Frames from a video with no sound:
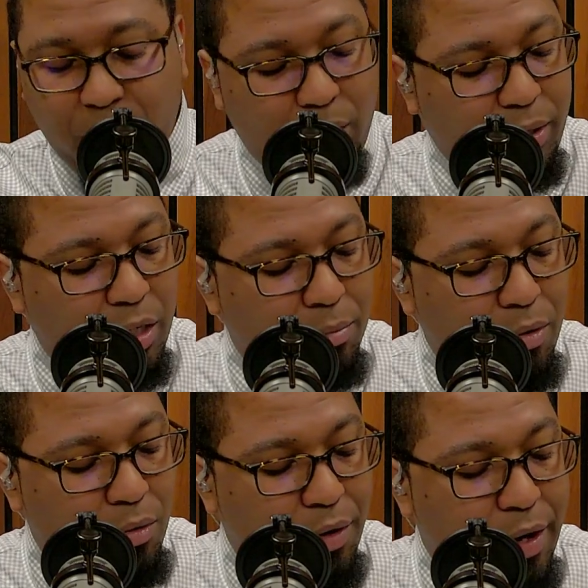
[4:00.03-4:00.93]
going to begin the
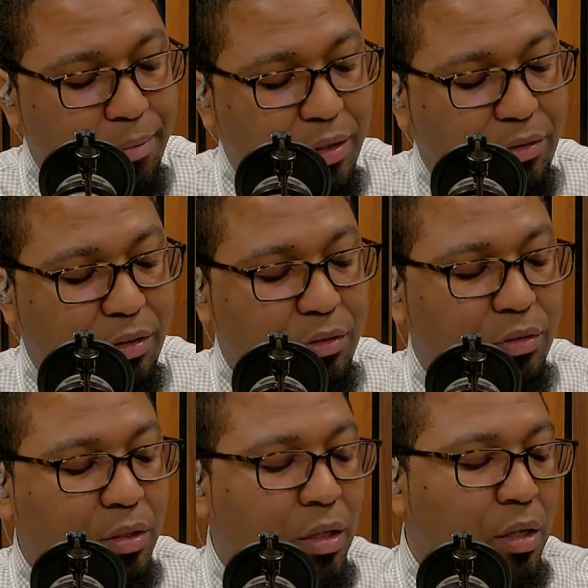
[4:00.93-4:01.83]
program. This is
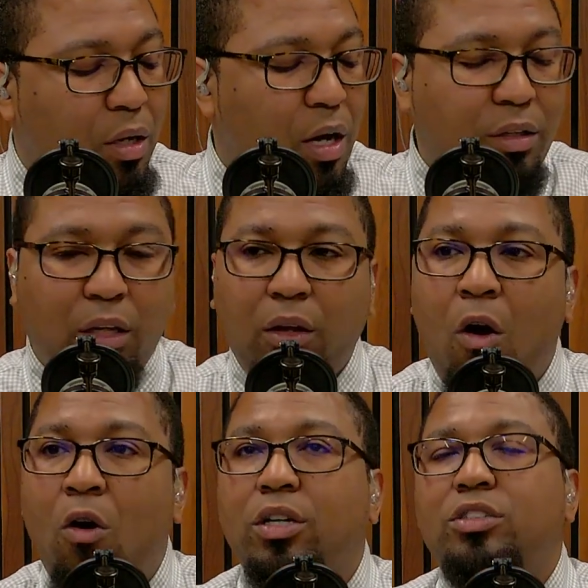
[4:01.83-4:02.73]
uh, the
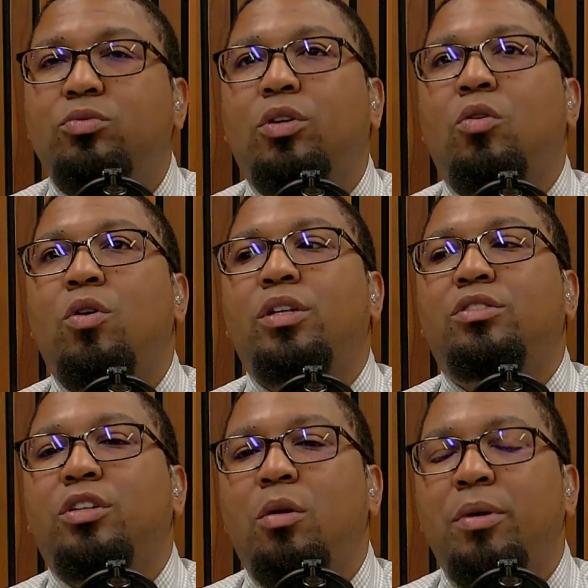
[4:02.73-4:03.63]
longest recorded
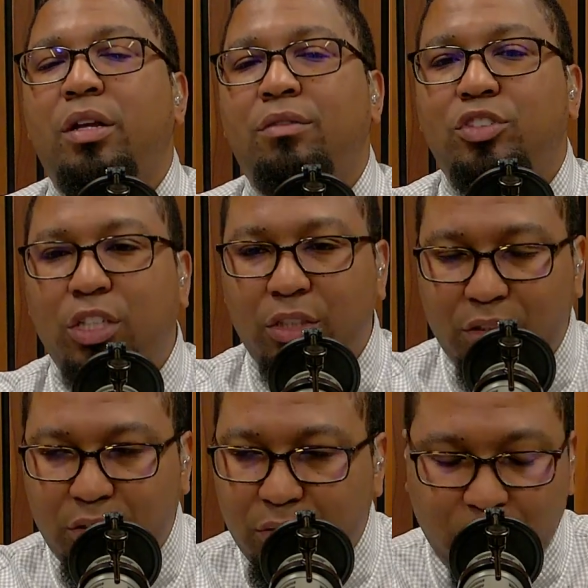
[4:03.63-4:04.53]
sermon of
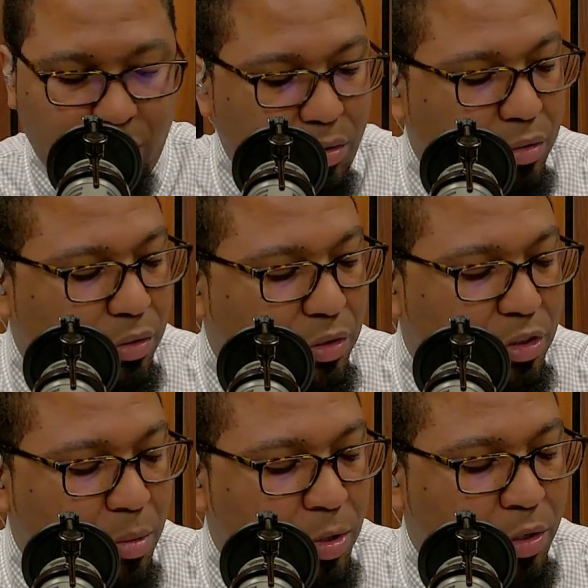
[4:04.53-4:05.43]
Jesus, the
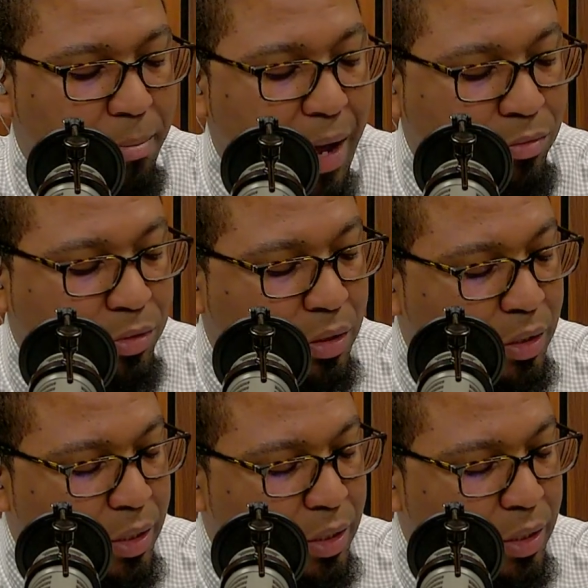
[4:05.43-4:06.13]
Sermon on the Mount.